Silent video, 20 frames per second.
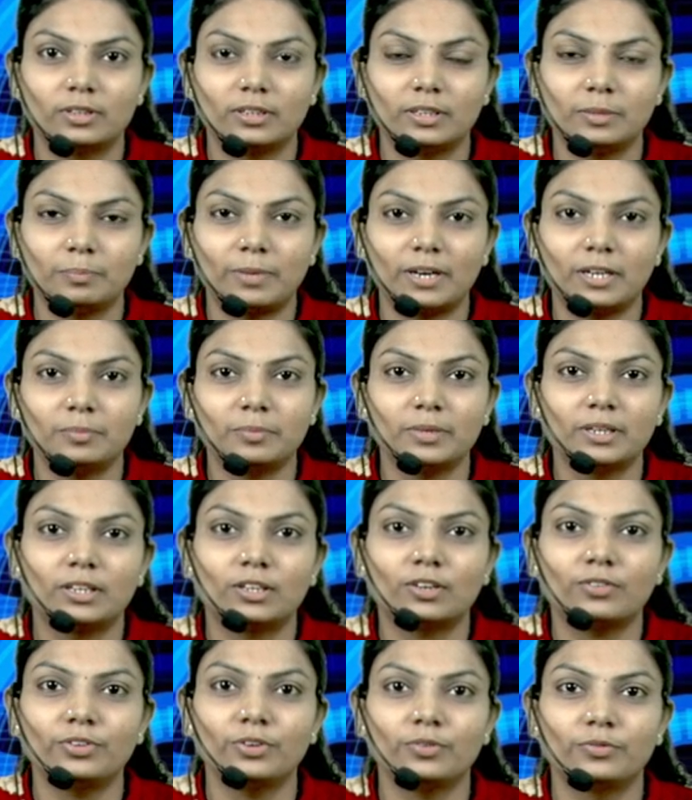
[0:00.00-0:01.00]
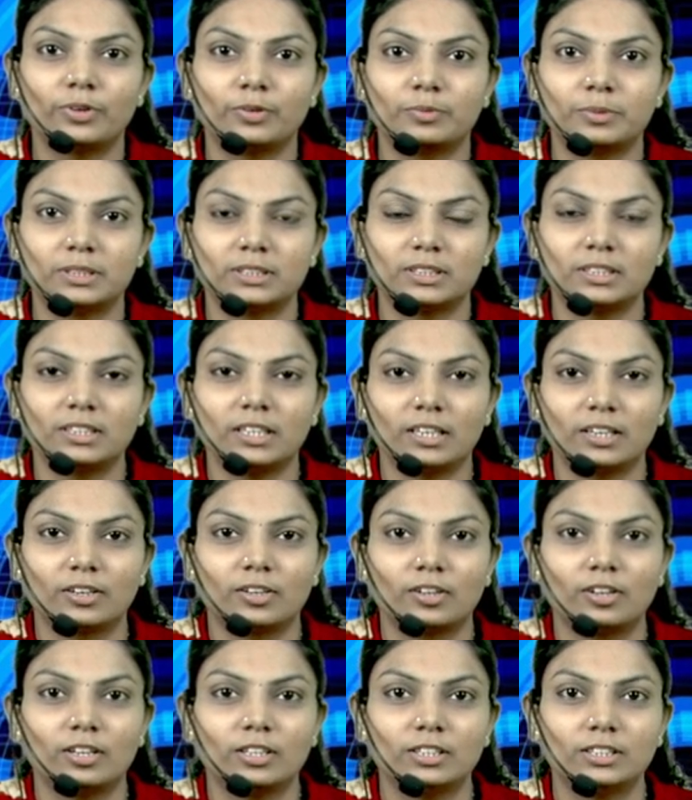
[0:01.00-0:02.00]
Department of Information
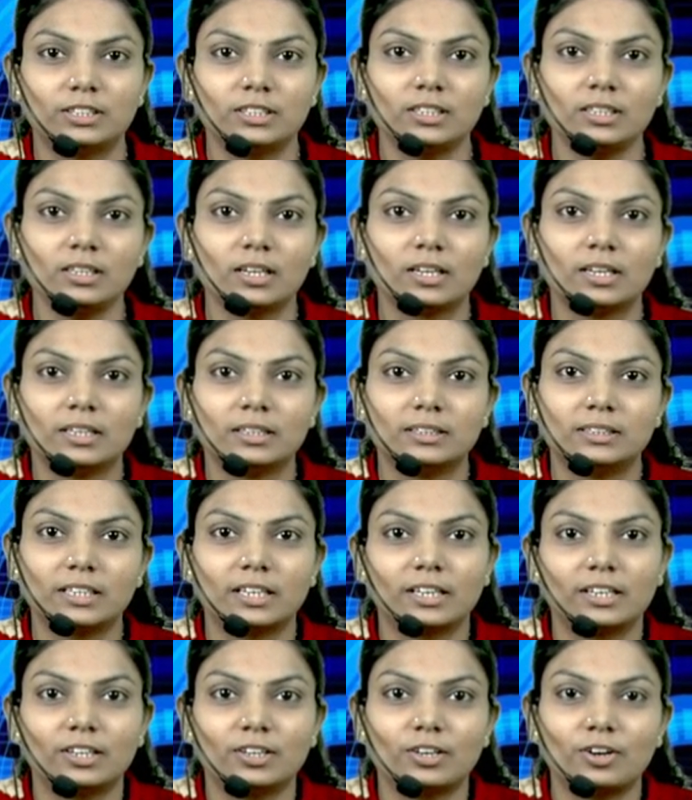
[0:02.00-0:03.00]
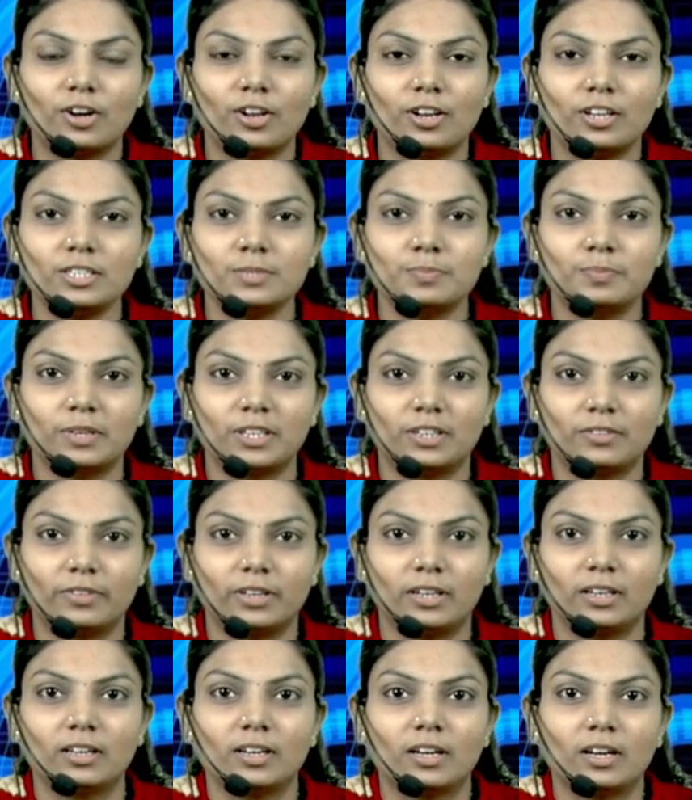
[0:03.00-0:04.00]
Technology, Security College, Panvel.